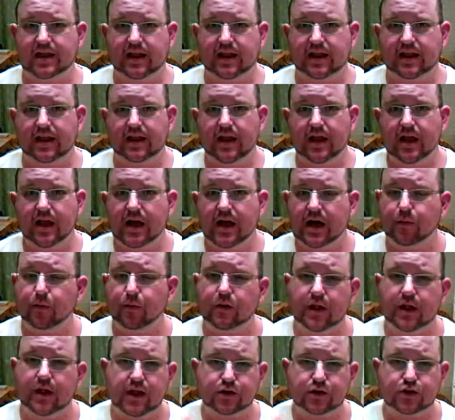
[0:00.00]
and I
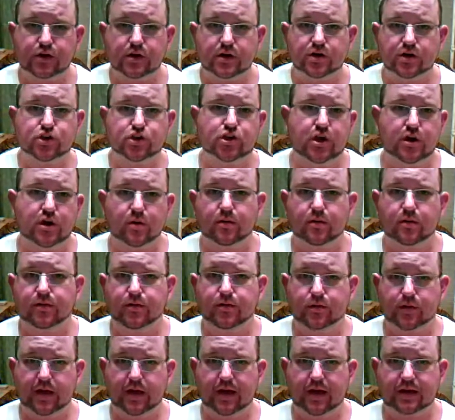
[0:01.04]
want to actually share with
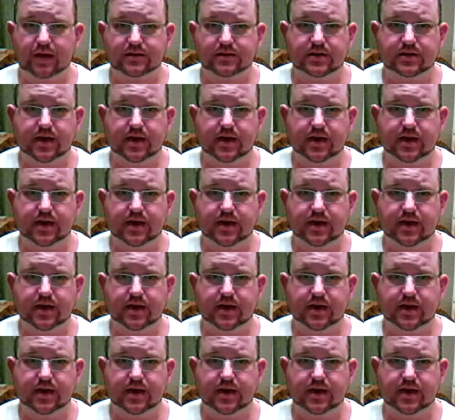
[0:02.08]
you guys